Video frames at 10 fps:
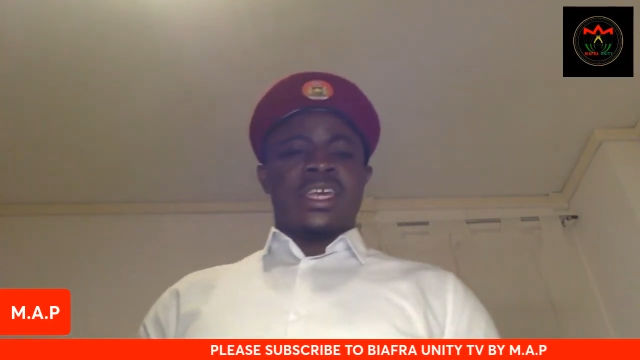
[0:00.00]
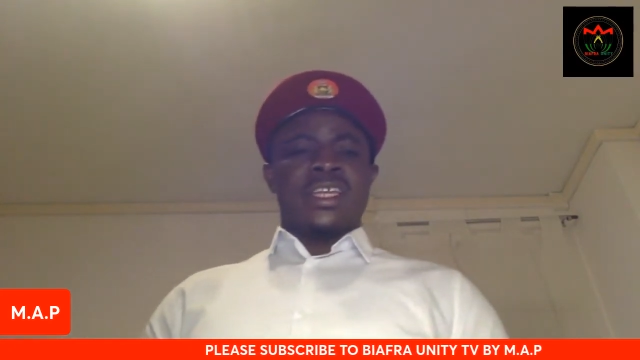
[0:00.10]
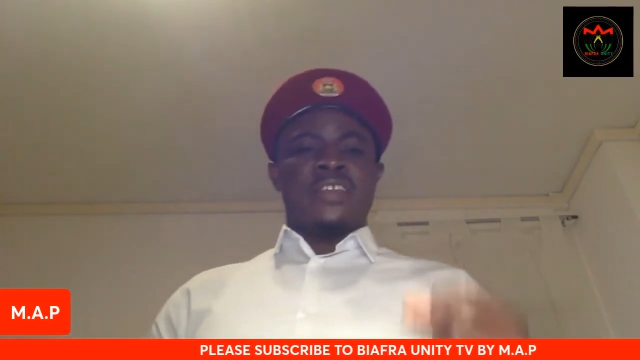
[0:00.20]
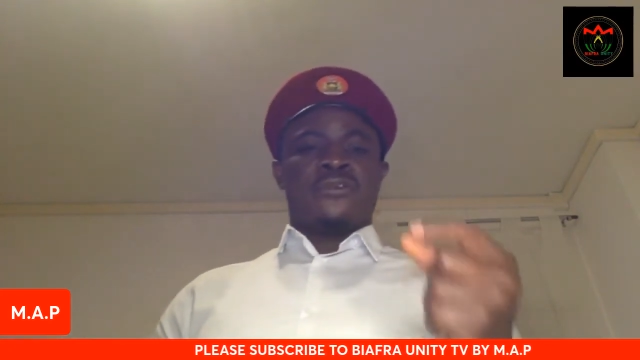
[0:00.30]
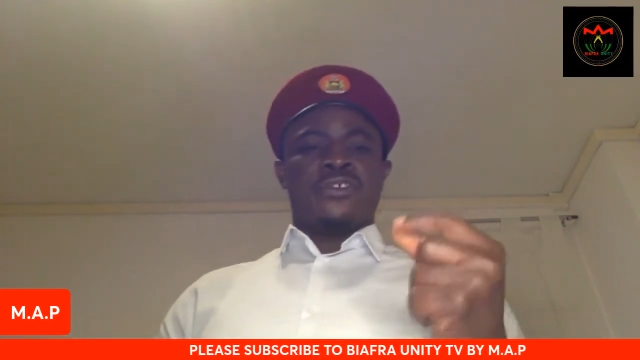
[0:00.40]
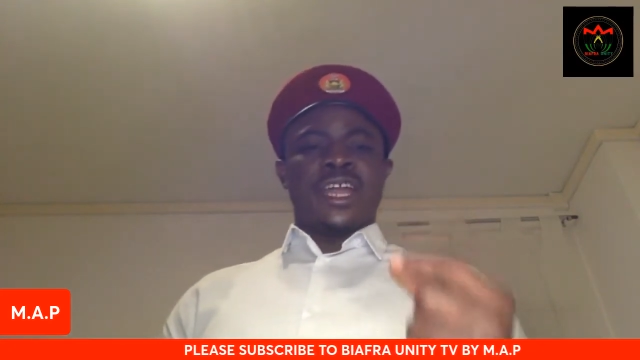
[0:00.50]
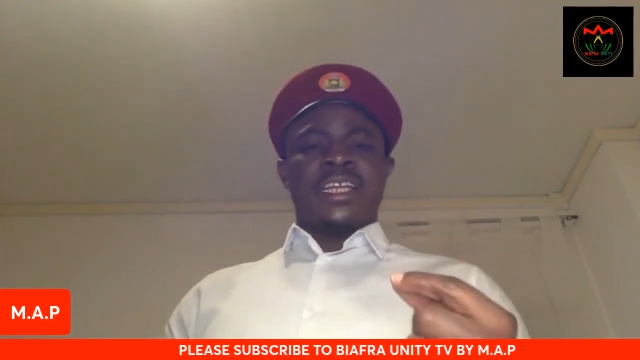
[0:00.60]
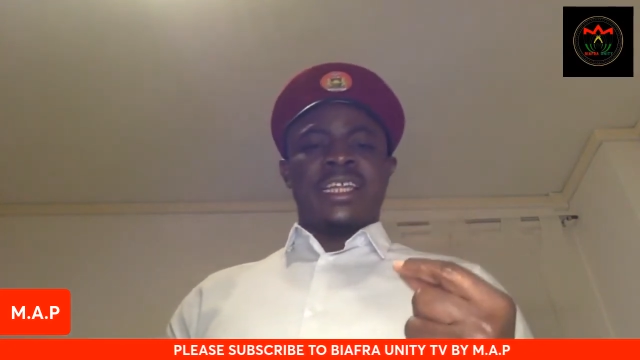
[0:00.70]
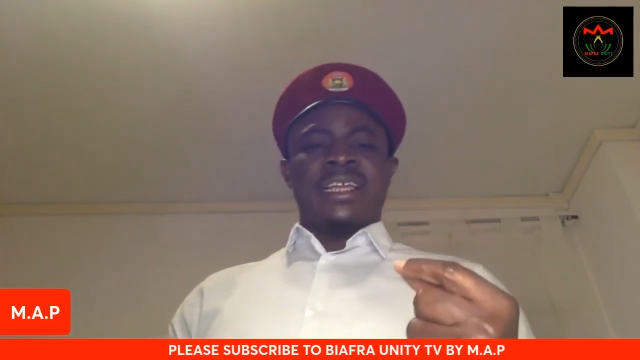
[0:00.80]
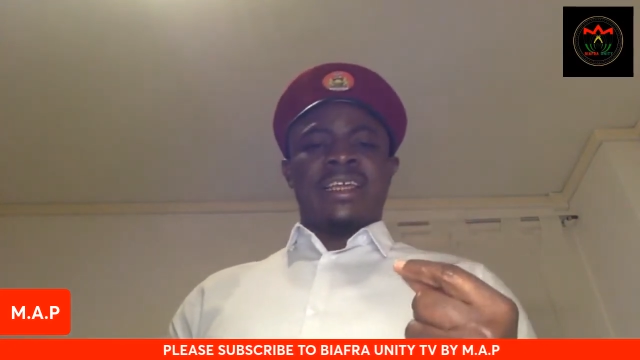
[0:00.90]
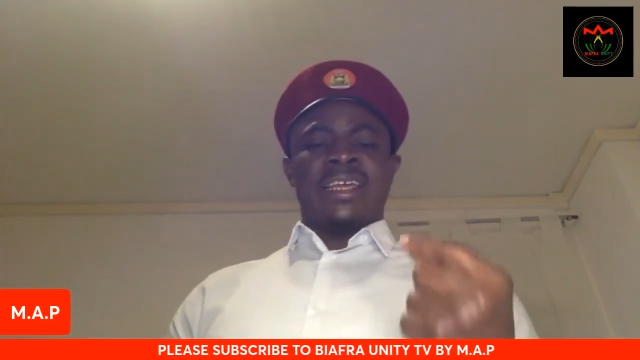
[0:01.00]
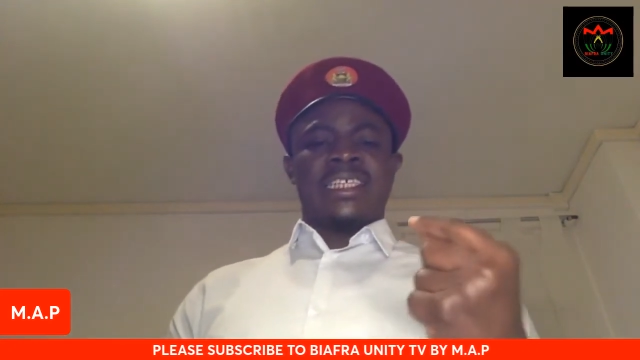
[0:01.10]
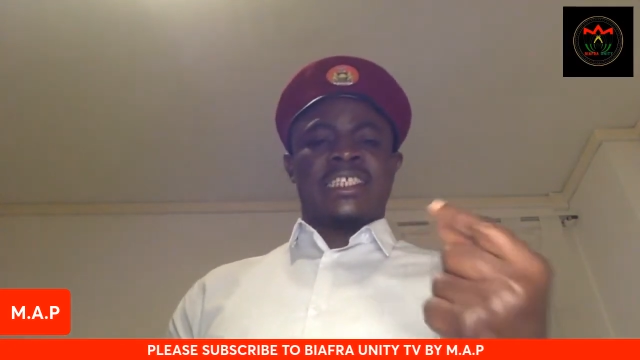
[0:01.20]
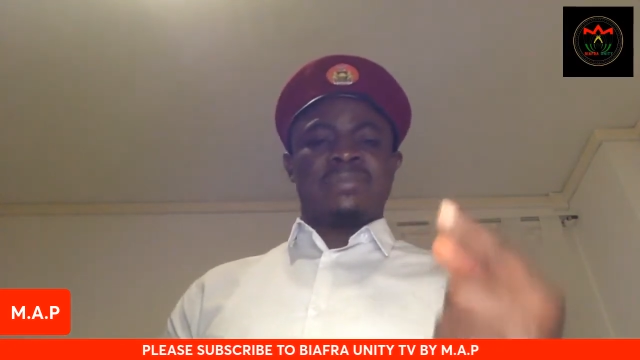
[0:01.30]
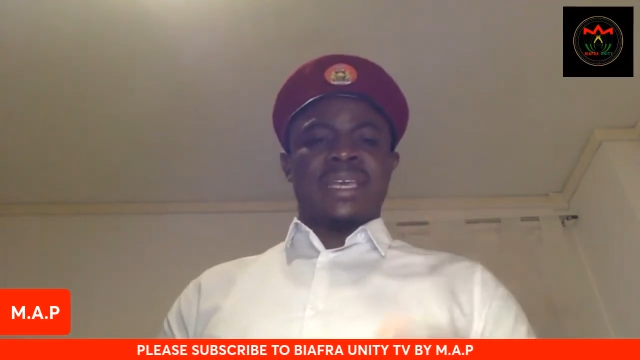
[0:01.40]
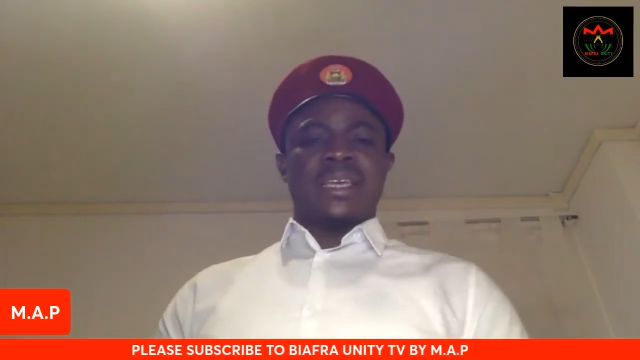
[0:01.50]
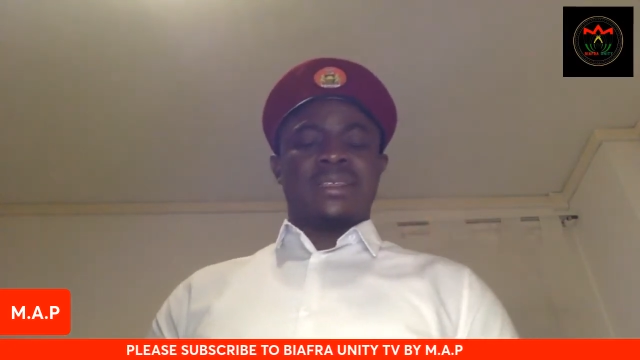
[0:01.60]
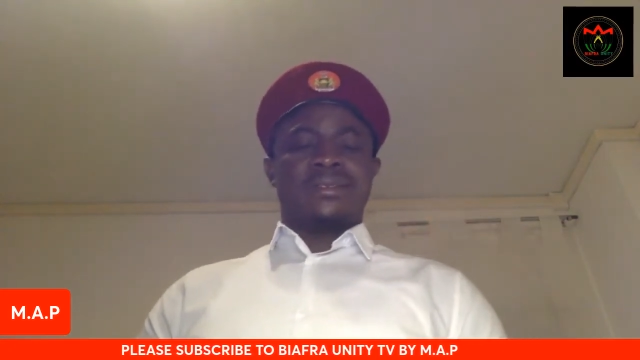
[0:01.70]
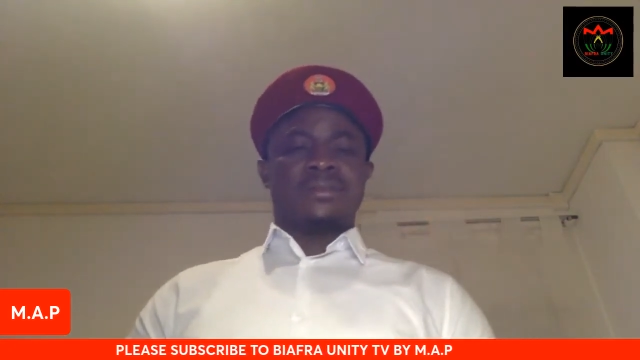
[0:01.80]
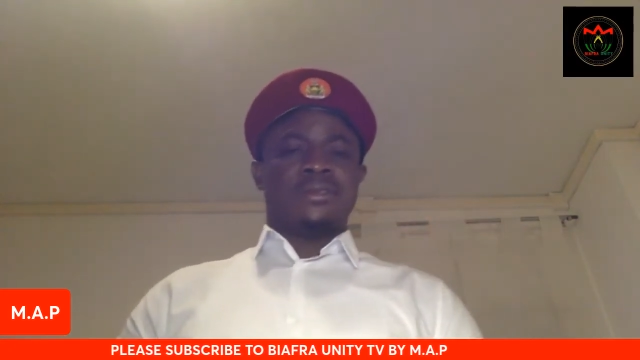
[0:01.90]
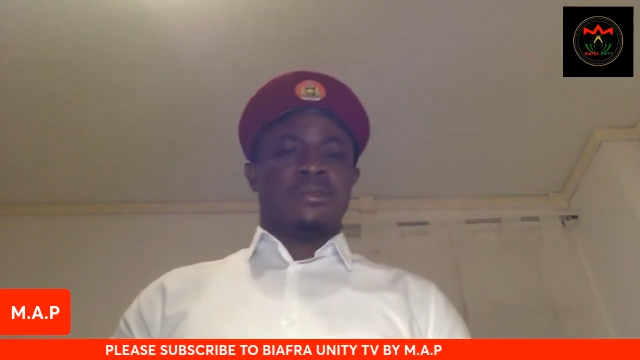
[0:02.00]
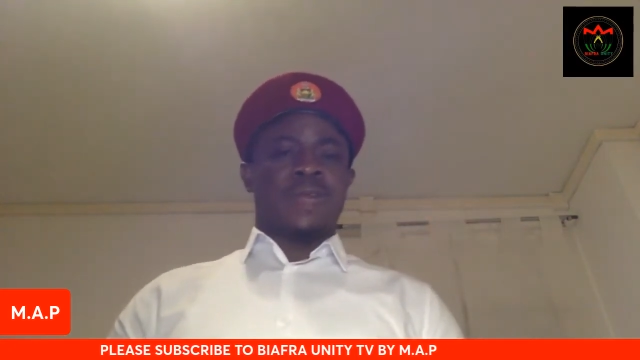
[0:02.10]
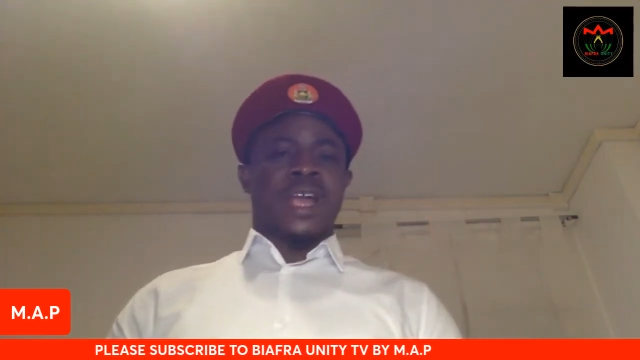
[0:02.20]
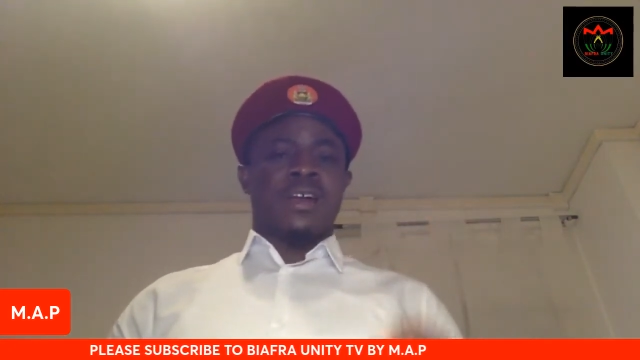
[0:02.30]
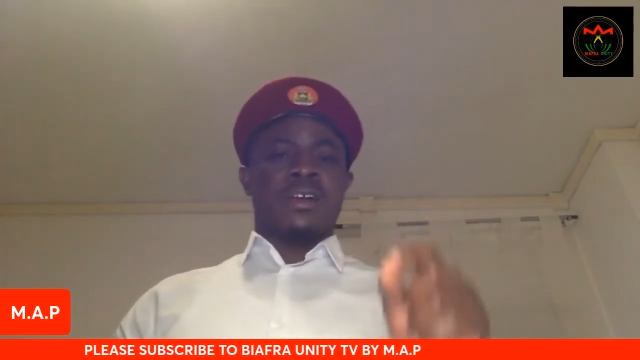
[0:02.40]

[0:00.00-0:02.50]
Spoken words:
the Fulani henchmen were